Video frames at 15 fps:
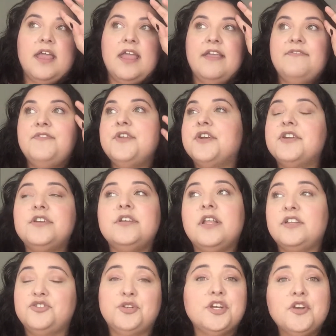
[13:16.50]
if you're in
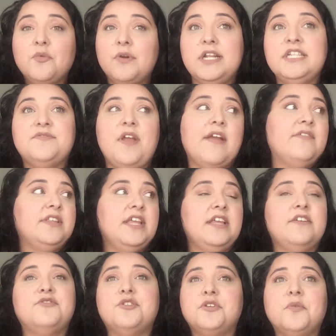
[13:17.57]
trigger warnings for everything,
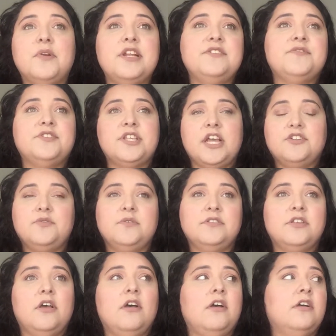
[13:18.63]
trigger warnings for sexual
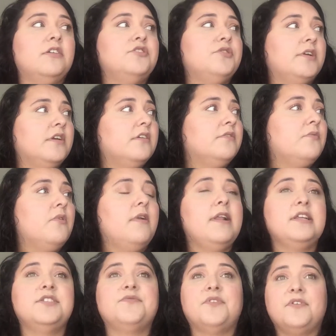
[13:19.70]
assault, trigger
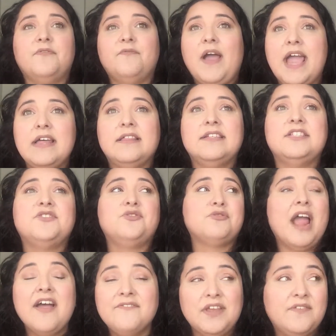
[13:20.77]
warnings for violence,
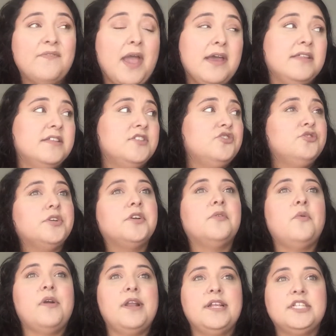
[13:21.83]
graphic violence, trigger
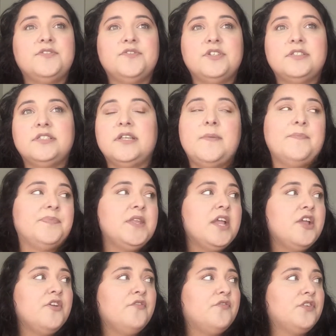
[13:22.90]
warnings
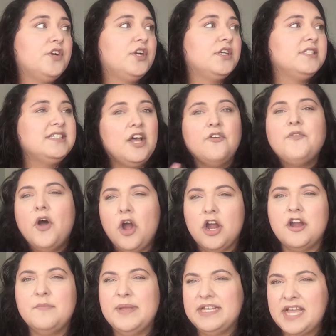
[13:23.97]
for
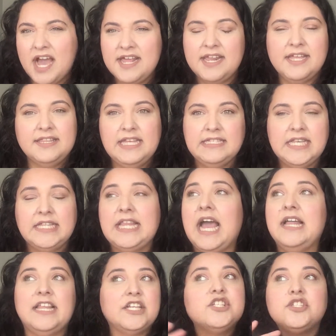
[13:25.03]
self-harm and cutting and things like
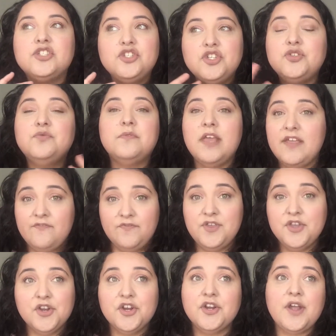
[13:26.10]
that, like if
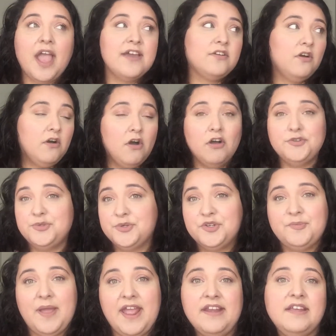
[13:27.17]
you're at all triggered
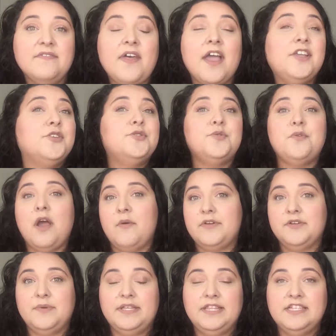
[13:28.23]
by any of that, you do not want
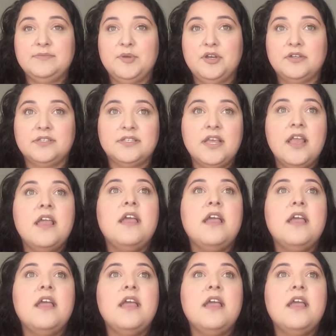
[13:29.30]
to read these books.